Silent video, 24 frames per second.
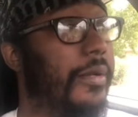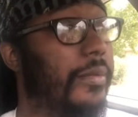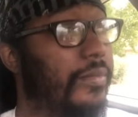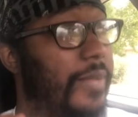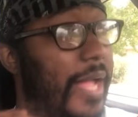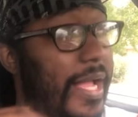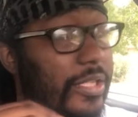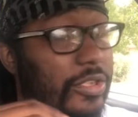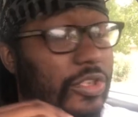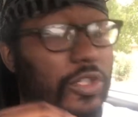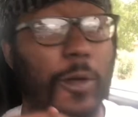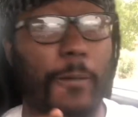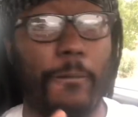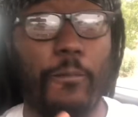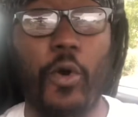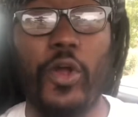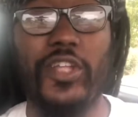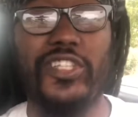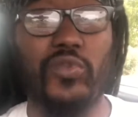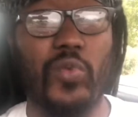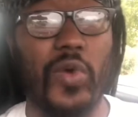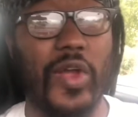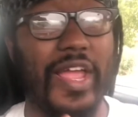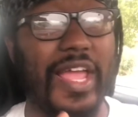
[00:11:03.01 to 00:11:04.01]
Like, to a
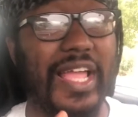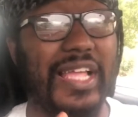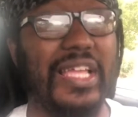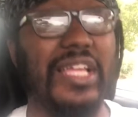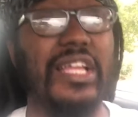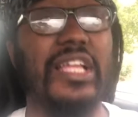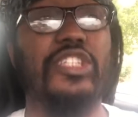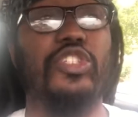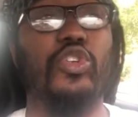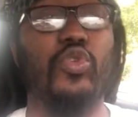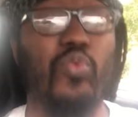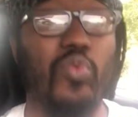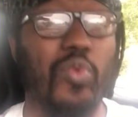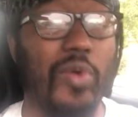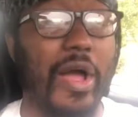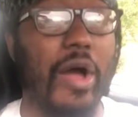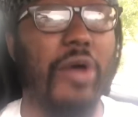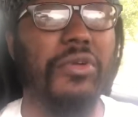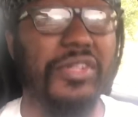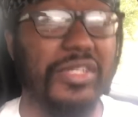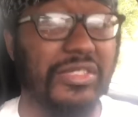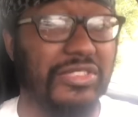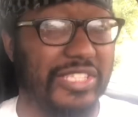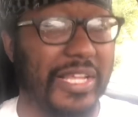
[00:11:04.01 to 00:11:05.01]
point to where it can get to
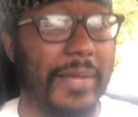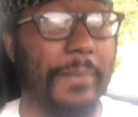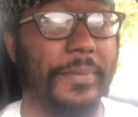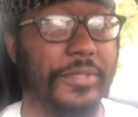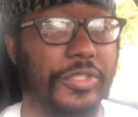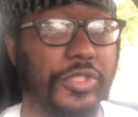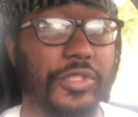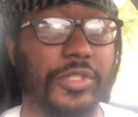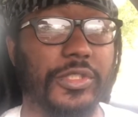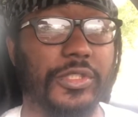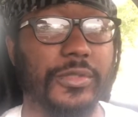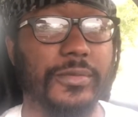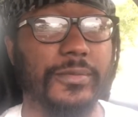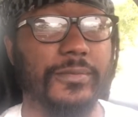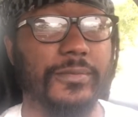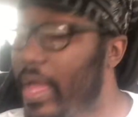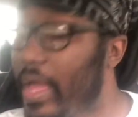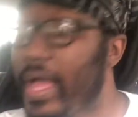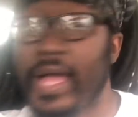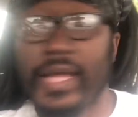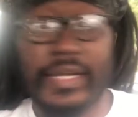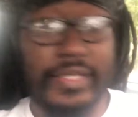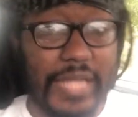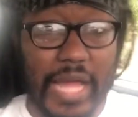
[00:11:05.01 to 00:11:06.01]
welding temperatures.
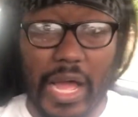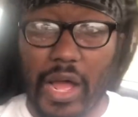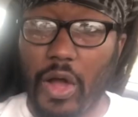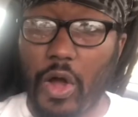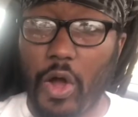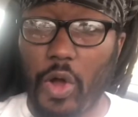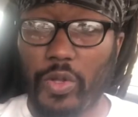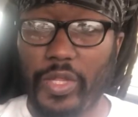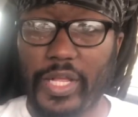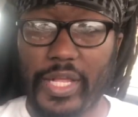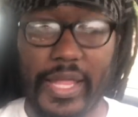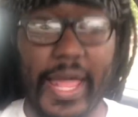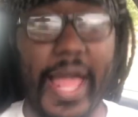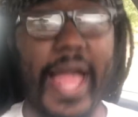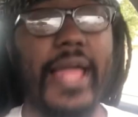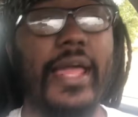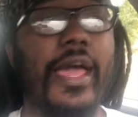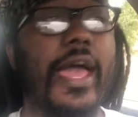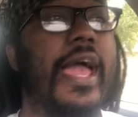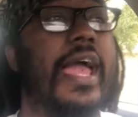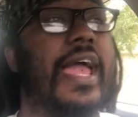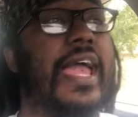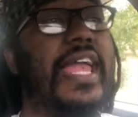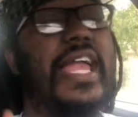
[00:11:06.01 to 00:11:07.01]
Not only that,
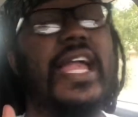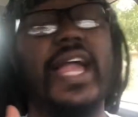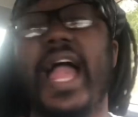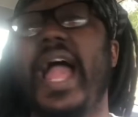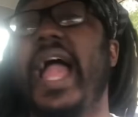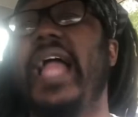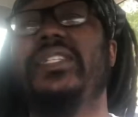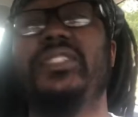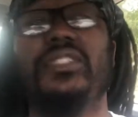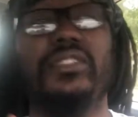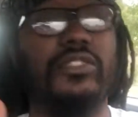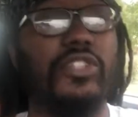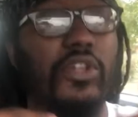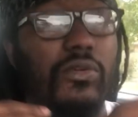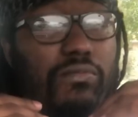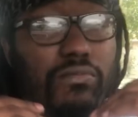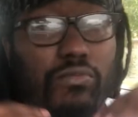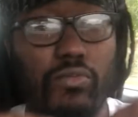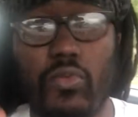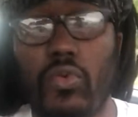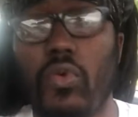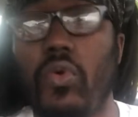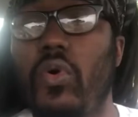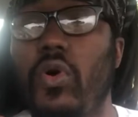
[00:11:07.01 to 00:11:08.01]
the
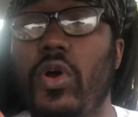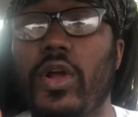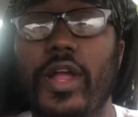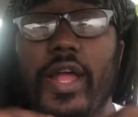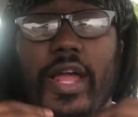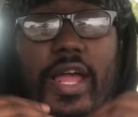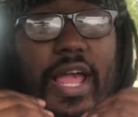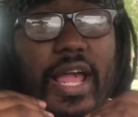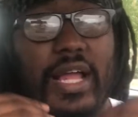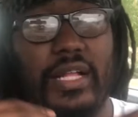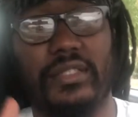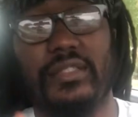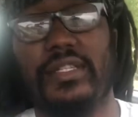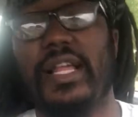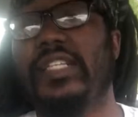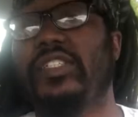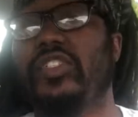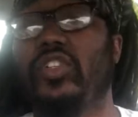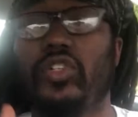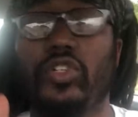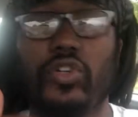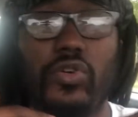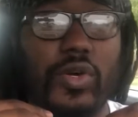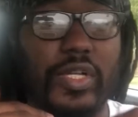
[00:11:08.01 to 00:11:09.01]
more
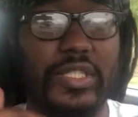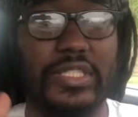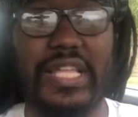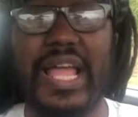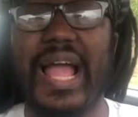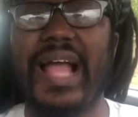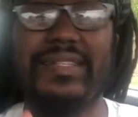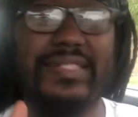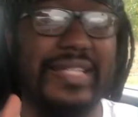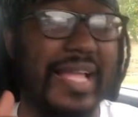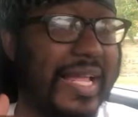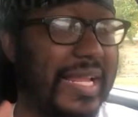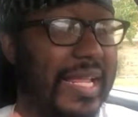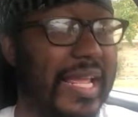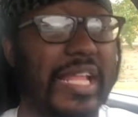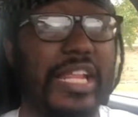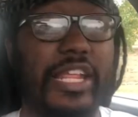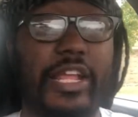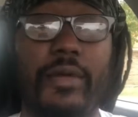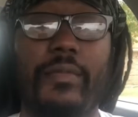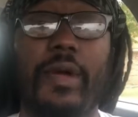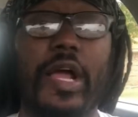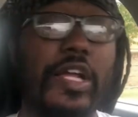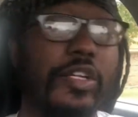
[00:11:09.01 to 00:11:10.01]
electrical attacks that hit
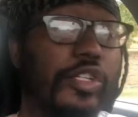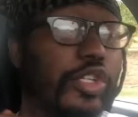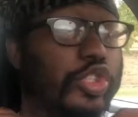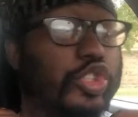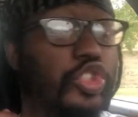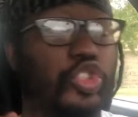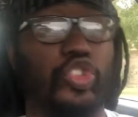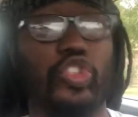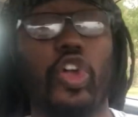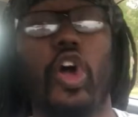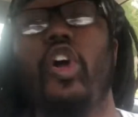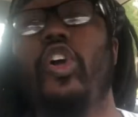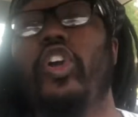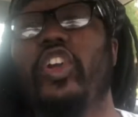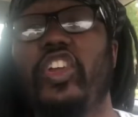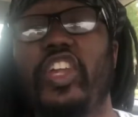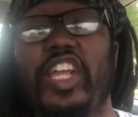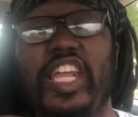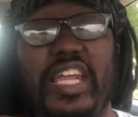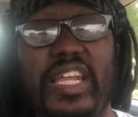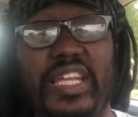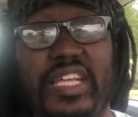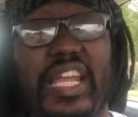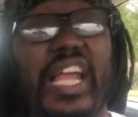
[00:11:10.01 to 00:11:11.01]
him, the stronger
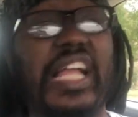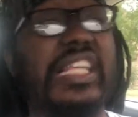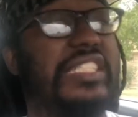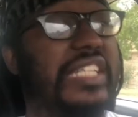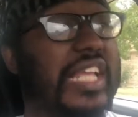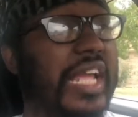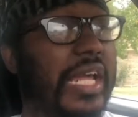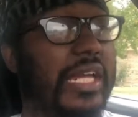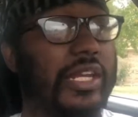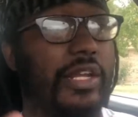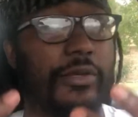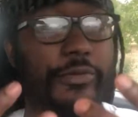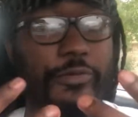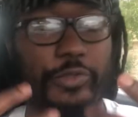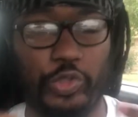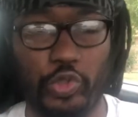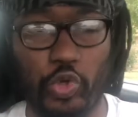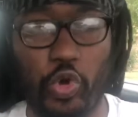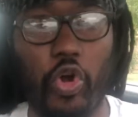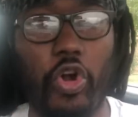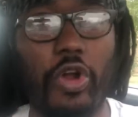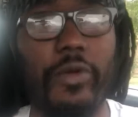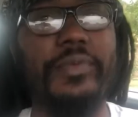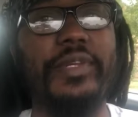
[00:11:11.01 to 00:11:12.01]
he gets. He can
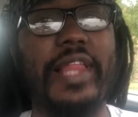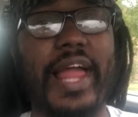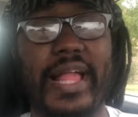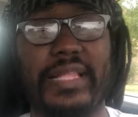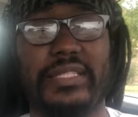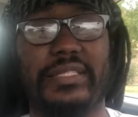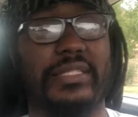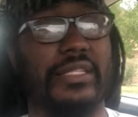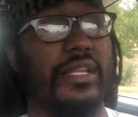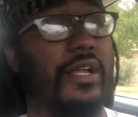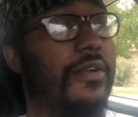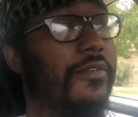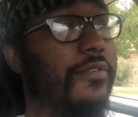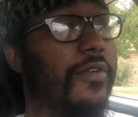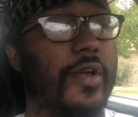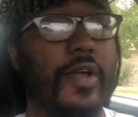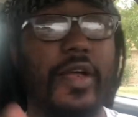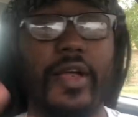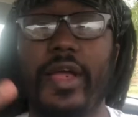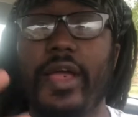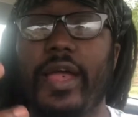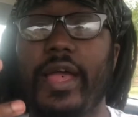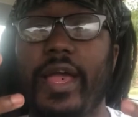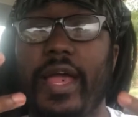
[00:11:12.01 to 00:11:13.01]
absorb that stuff,
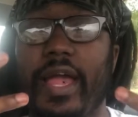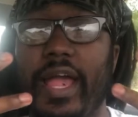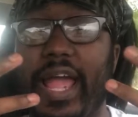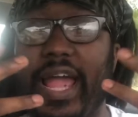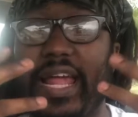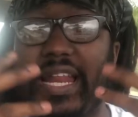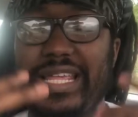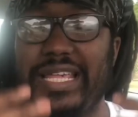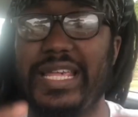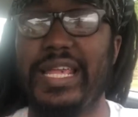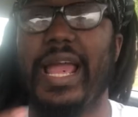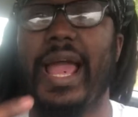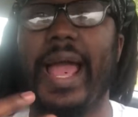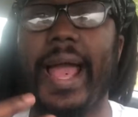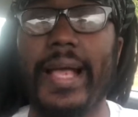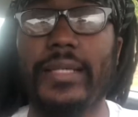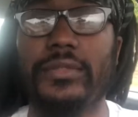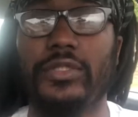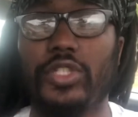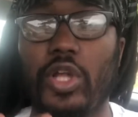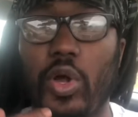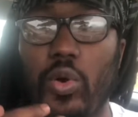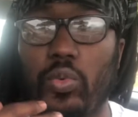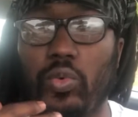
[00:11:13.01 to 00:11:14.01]
and he
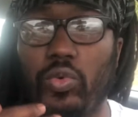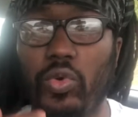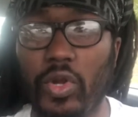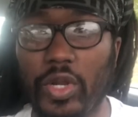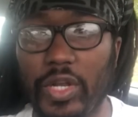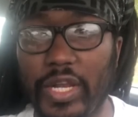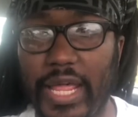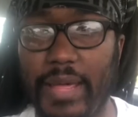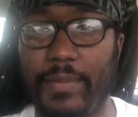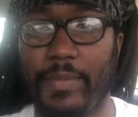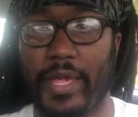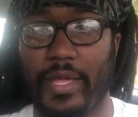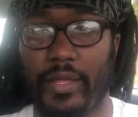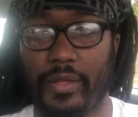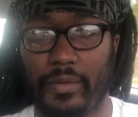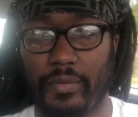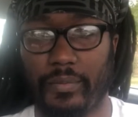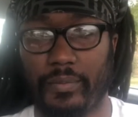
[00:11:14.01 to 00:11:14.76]
has no limit.